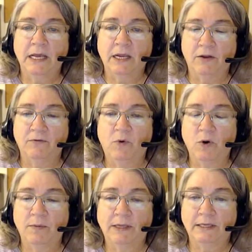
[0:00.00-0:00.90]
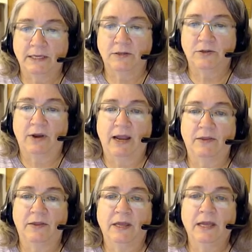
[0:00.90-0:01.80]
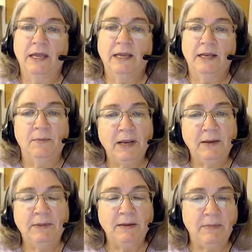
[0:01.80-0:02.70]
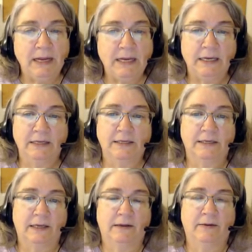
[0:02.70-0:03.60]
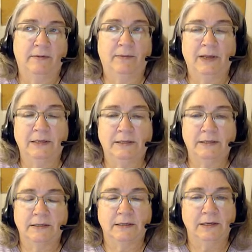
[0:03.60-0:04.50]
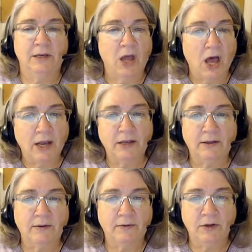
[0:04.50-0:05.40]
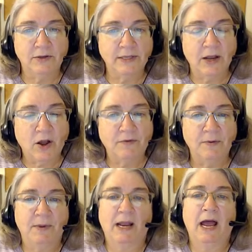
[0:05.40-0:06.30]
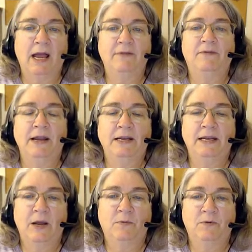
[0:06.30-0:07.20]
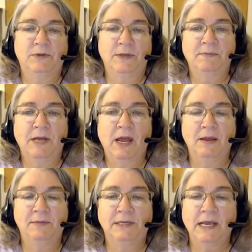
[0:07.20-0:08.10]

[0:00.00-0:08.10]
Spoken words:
conformance, and strength. Now minimally meet is not used that often, but I find it helpful sometimes